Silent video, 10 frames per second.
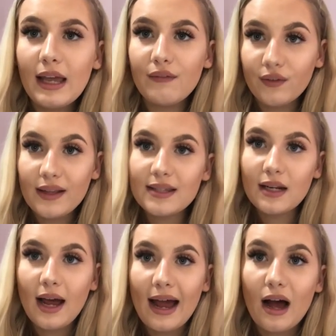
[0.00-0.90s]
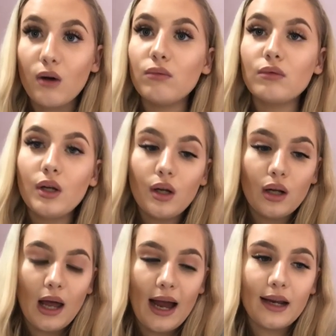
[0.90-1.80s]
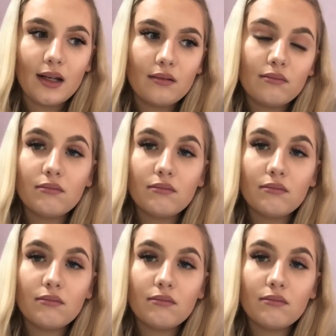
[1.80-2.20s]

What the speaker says: If you fancy a night out, like,